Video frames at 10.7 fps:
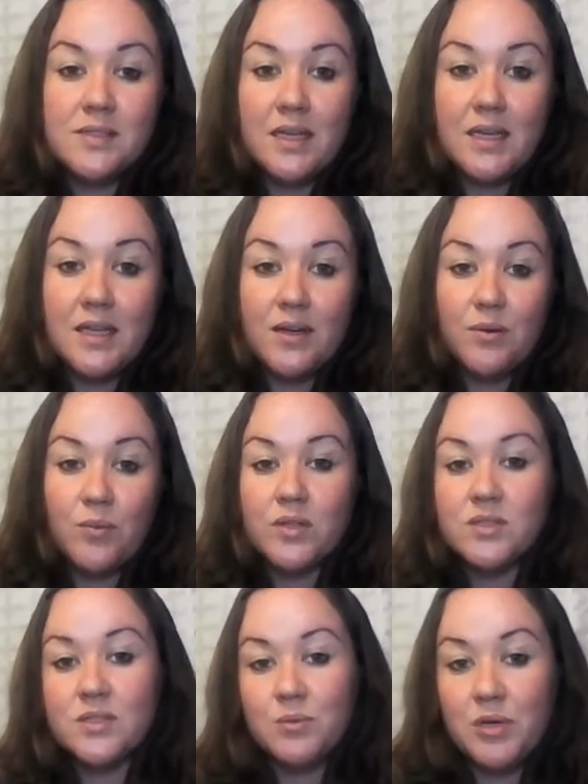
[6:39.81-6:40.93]
seen and
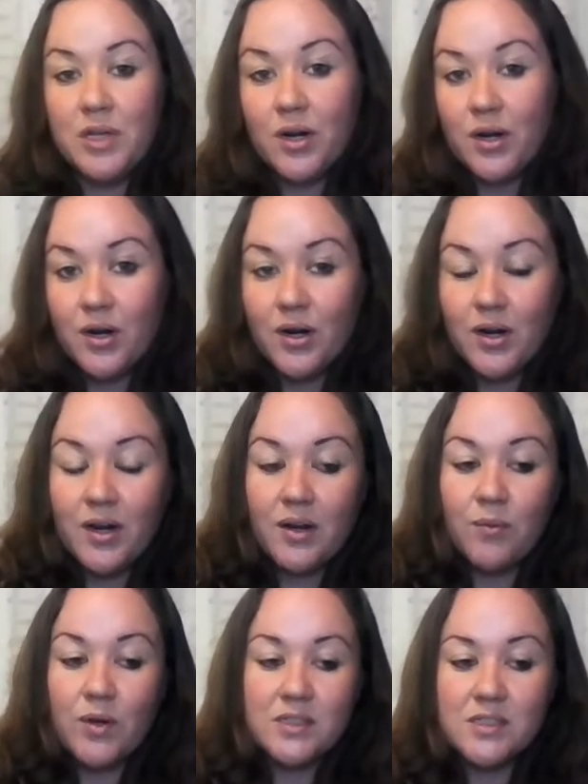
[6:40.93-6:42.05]
wants to be heard
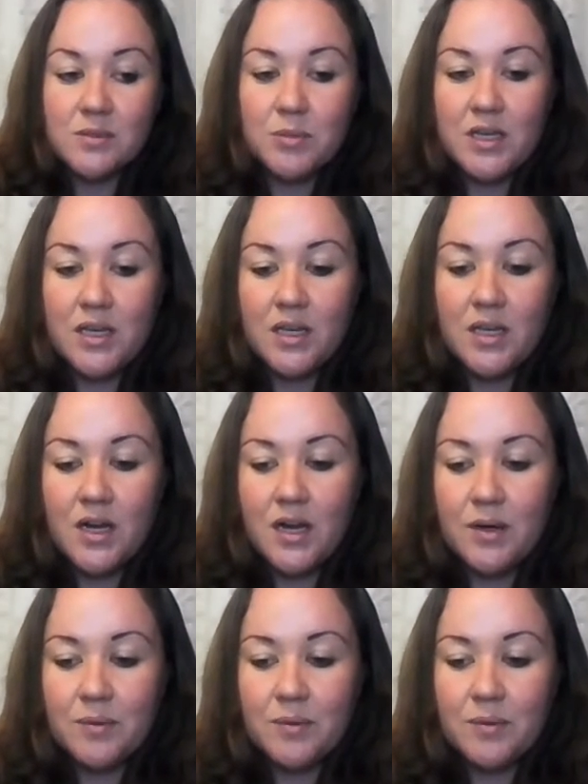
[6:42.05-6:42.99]
and wants to be